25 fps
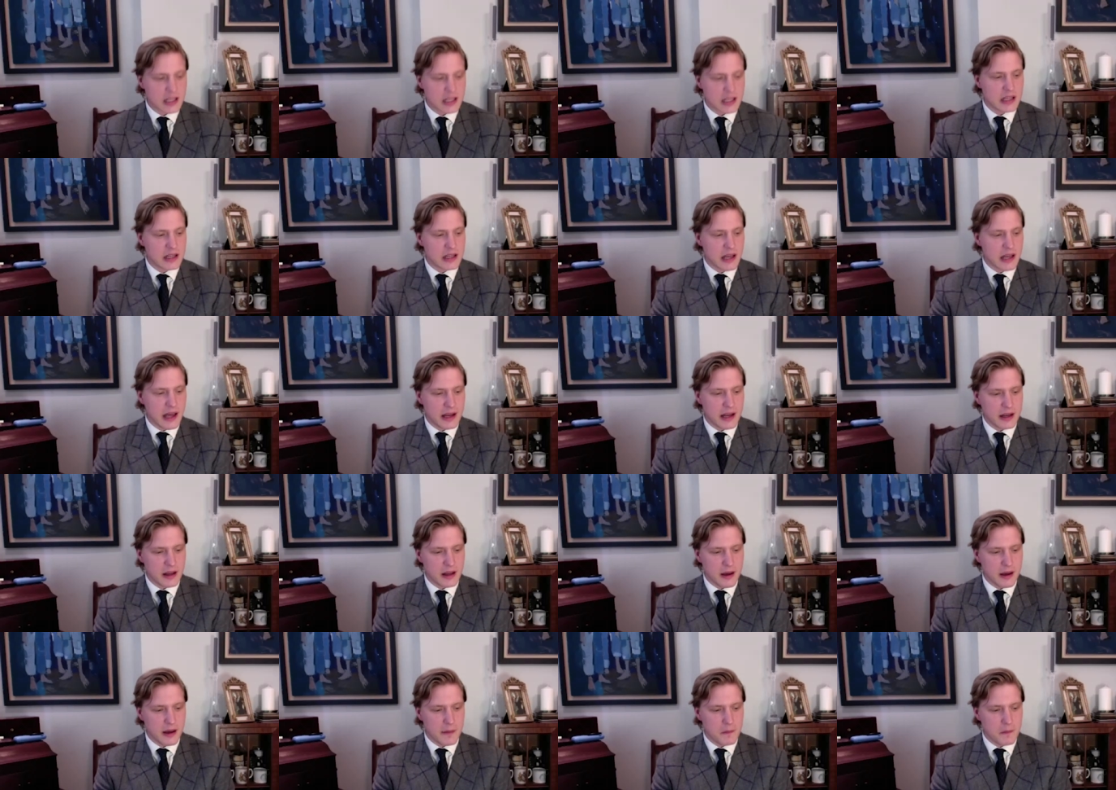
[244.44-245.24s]

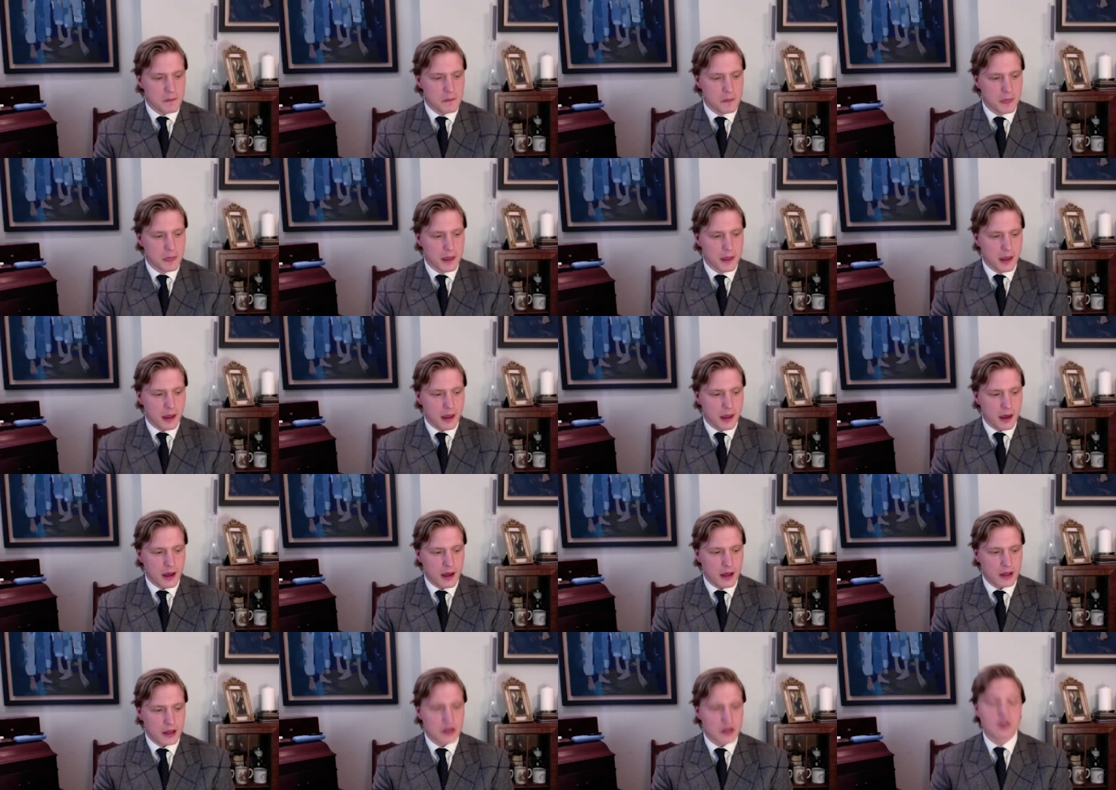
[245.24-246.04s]
and
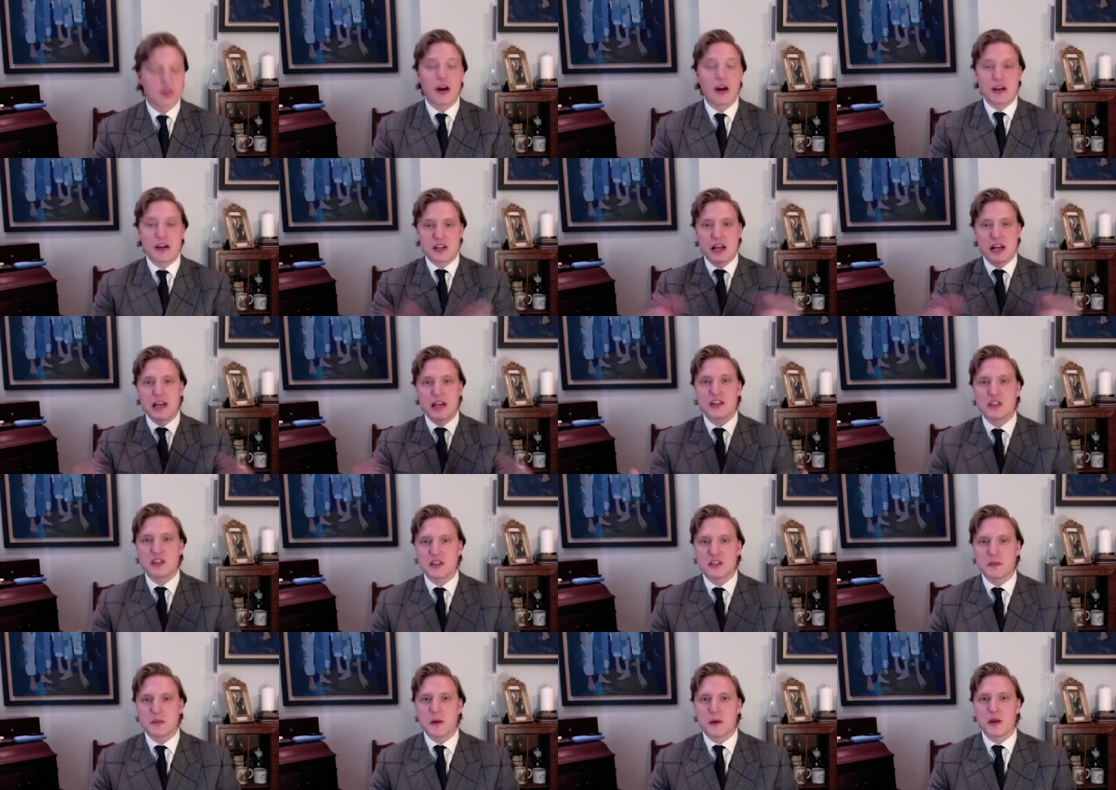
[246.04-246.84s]

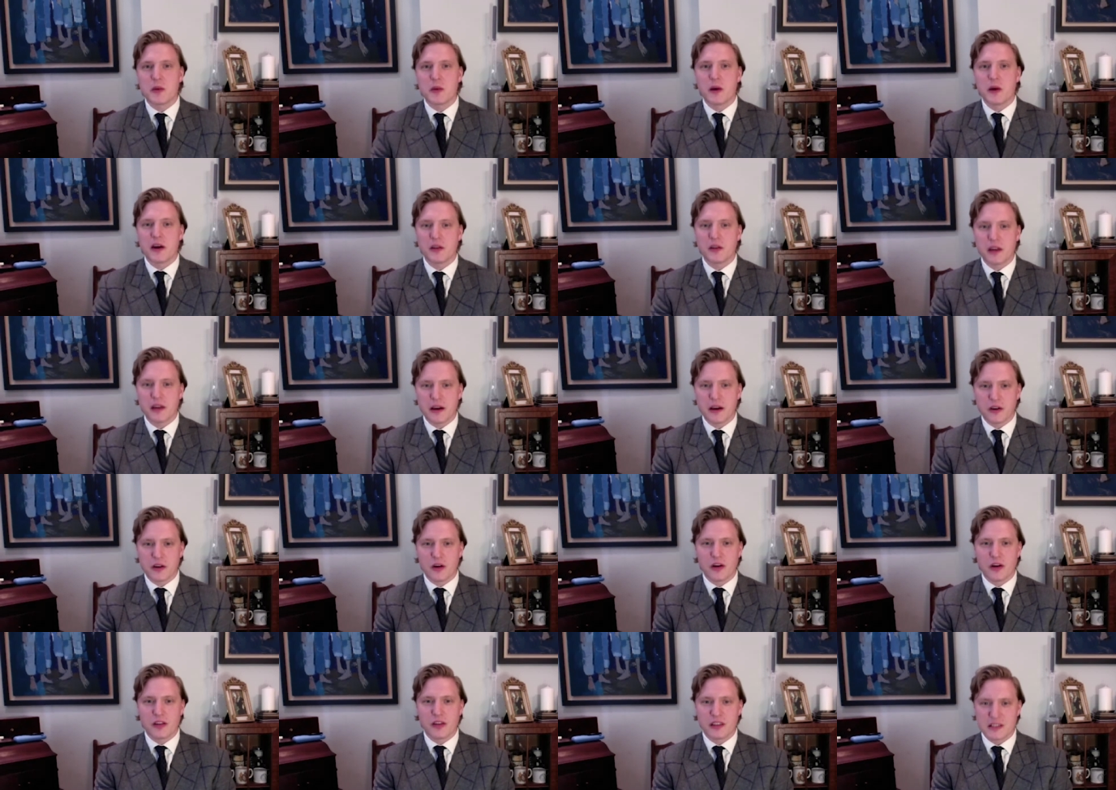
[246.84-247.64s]
congratulations, by the way, on that
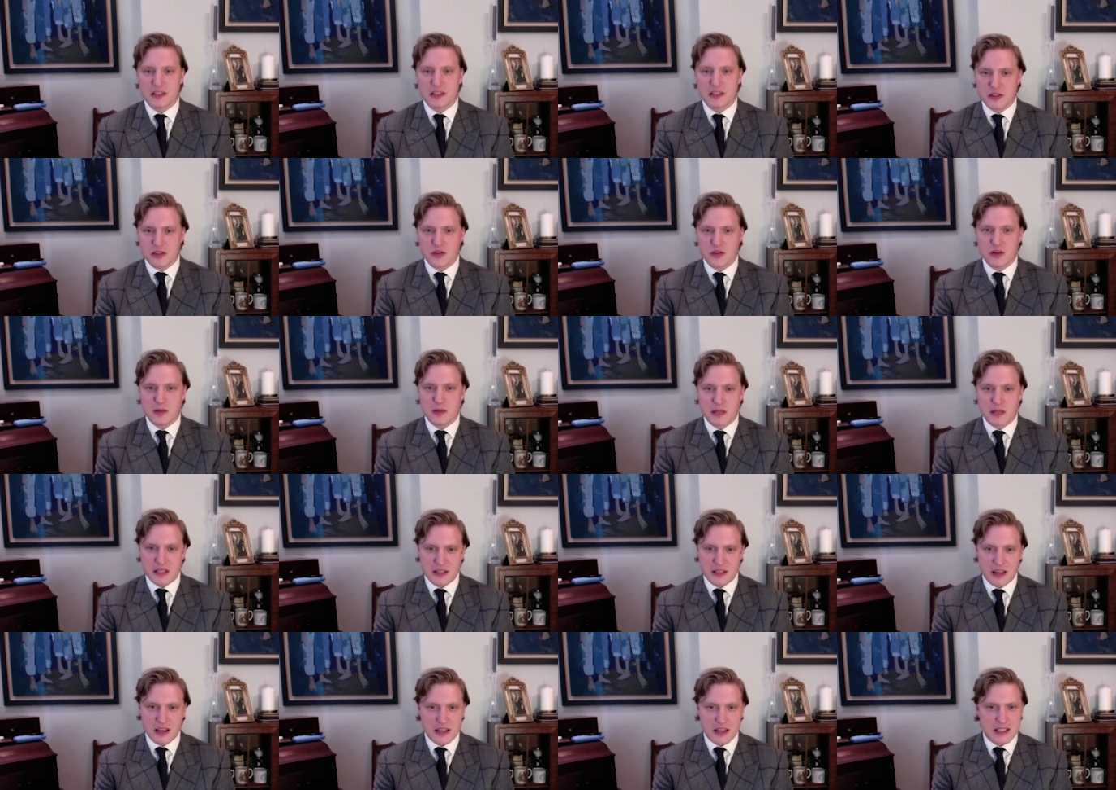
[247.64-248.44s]
growth. That's extremely
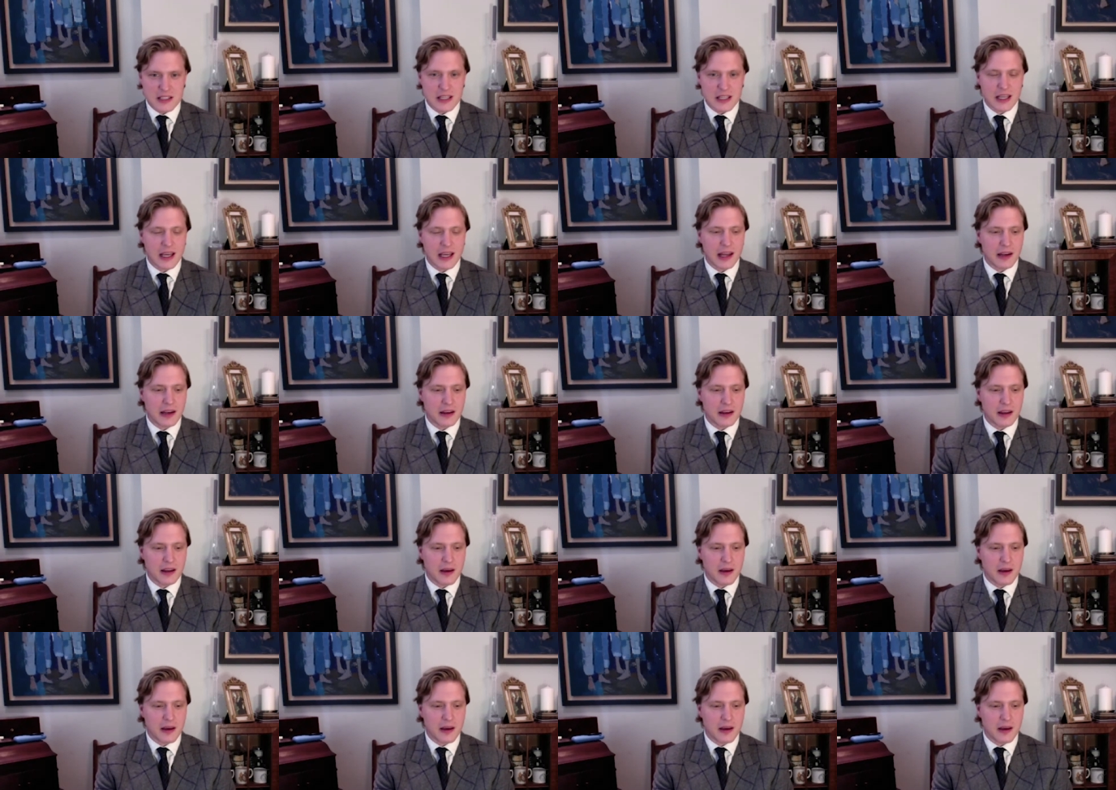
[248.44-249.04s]
exciting. And